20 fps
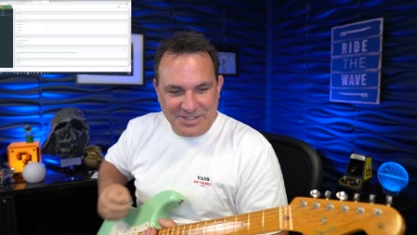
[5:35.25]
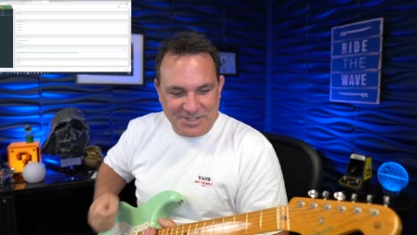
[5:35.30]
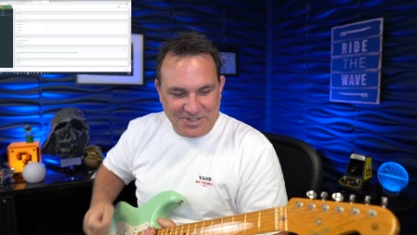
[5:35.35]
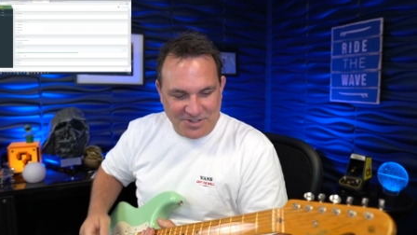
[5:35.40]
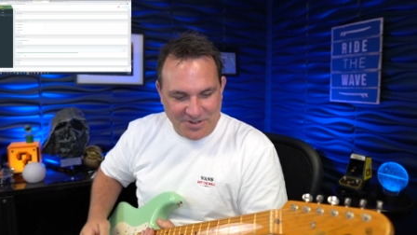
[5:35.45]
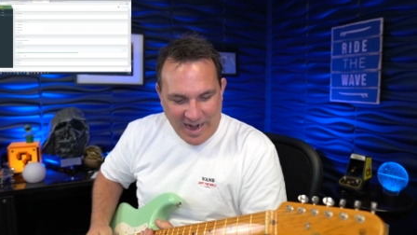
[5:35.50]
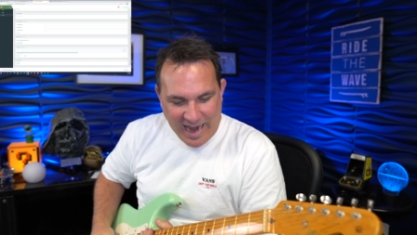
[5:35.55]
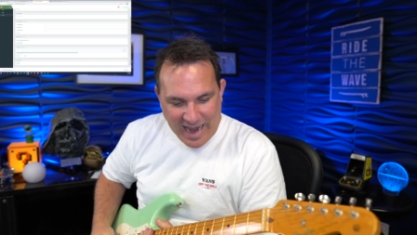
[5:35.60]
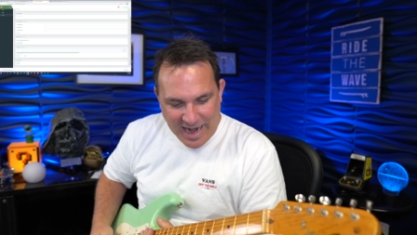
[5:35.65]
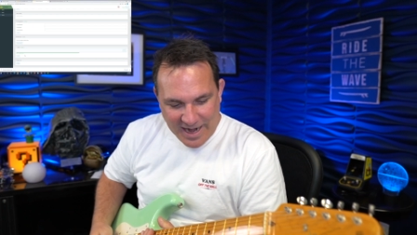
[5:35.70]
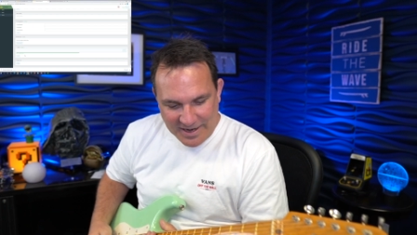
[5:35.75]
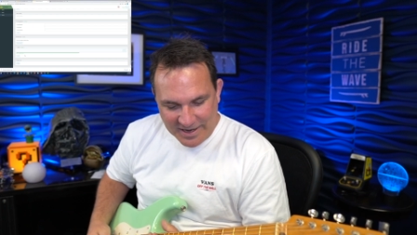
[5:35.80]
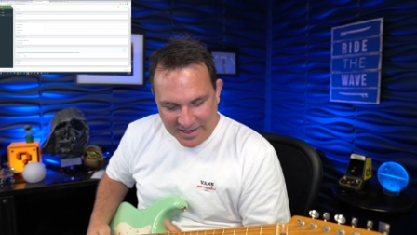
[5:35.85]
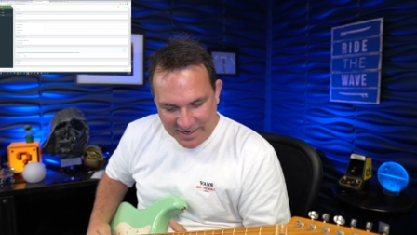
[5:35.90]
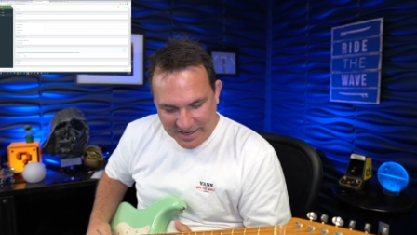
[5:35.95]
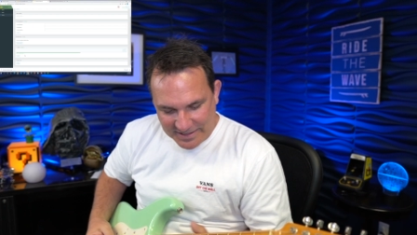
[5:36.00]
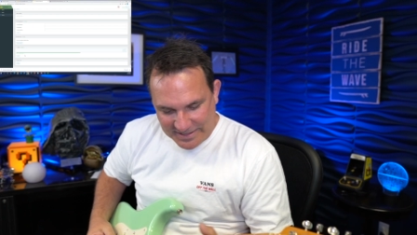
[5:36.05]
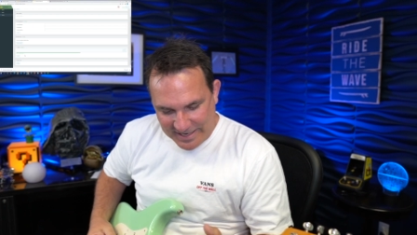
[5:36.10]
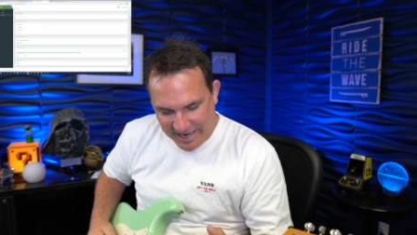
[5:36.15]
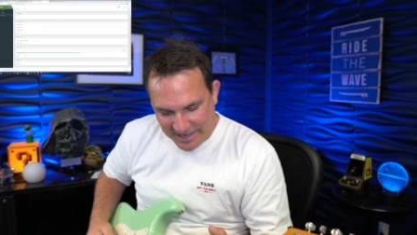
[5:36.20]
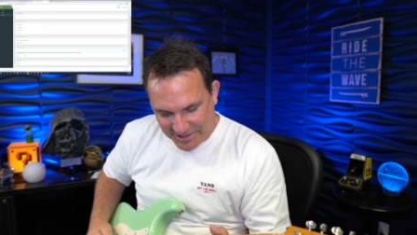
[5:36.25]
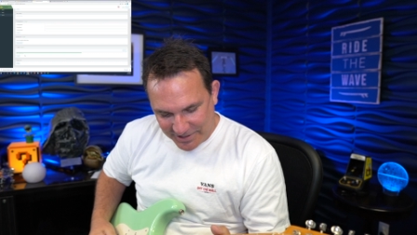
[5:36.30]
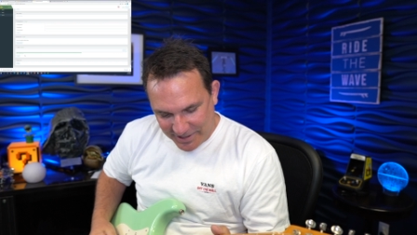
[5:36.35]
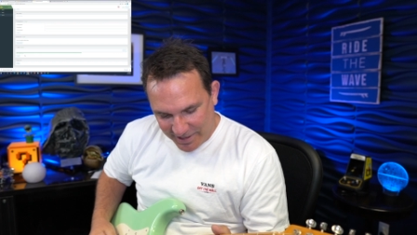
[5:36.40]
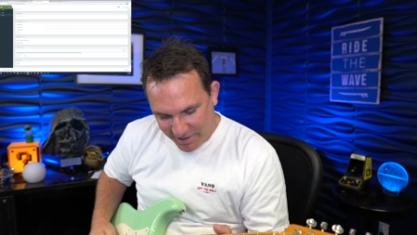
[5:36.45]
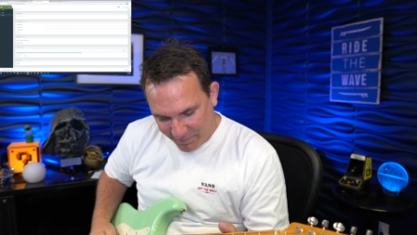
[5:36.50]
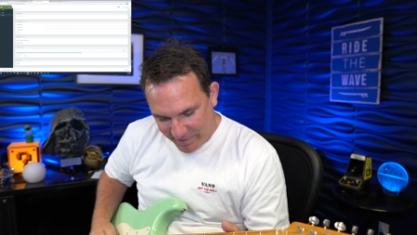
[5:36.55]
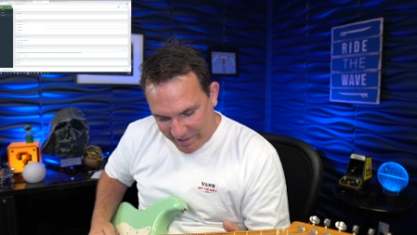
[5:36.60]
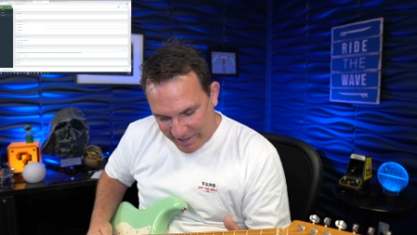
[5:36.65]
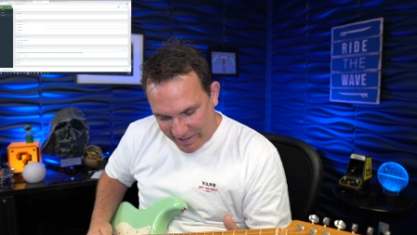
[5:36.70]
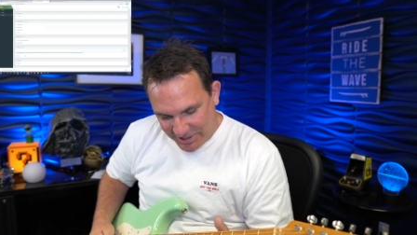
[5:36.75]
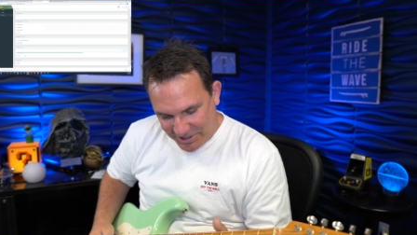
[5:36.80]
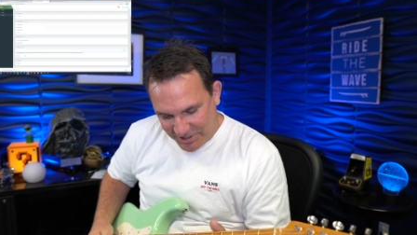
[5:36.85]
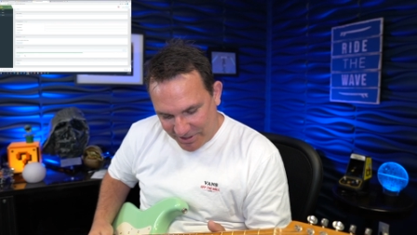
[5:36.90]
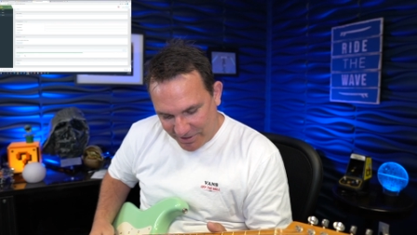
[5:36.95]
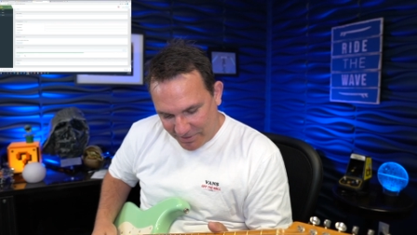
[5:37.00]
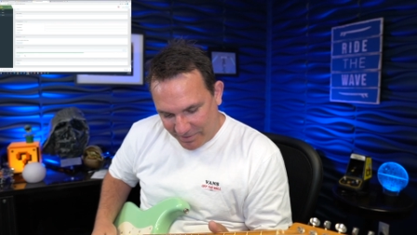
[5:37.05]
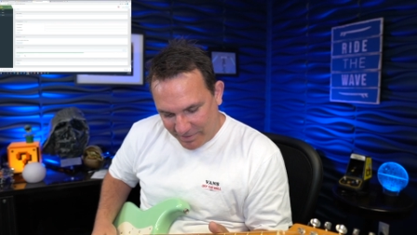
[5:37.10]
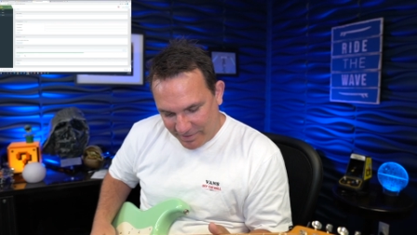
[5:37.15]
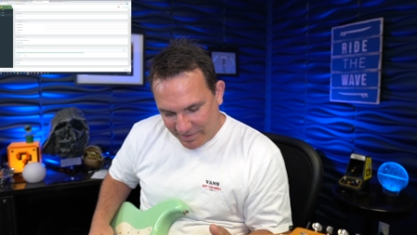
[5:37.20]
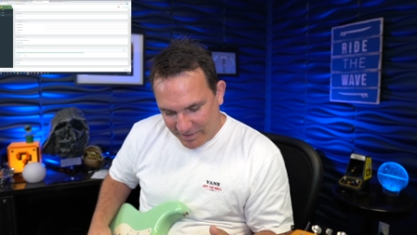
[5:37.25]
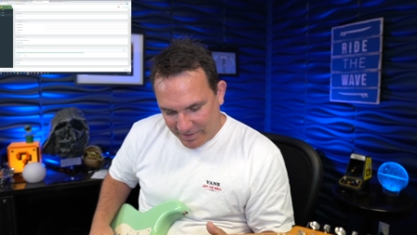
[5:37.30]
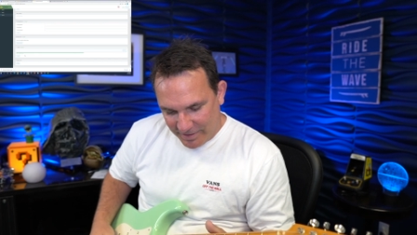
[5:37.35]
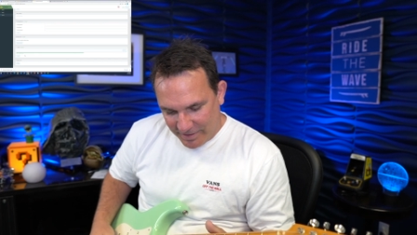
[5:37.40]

Strat. It's actually a reissue.